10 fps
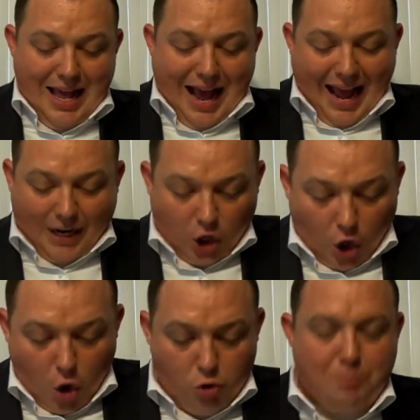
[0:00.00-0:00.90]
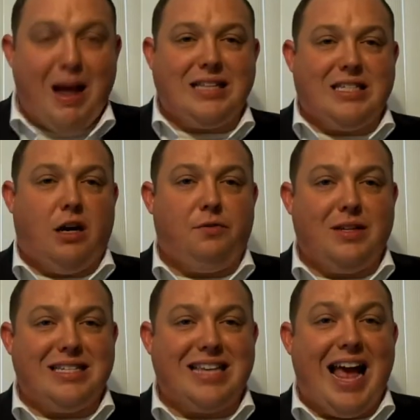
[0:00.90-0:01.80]
I clothed myself
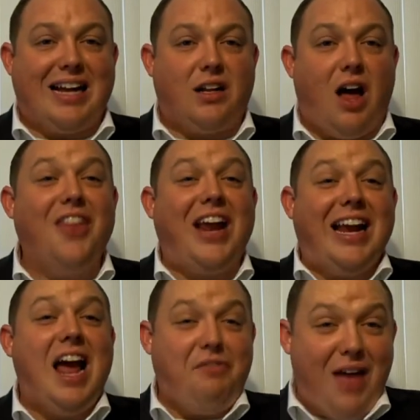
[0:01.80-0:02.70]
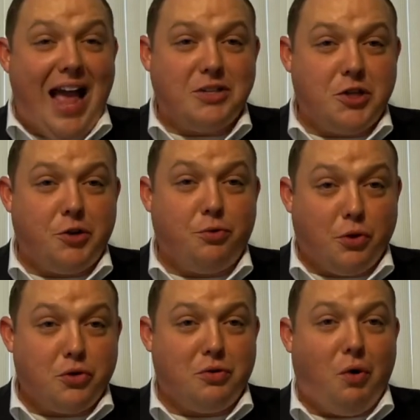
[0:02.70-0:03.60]
in sackcloth and I fasted,
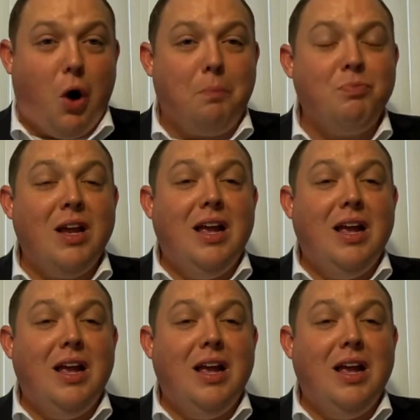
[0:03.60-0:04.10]
first of all.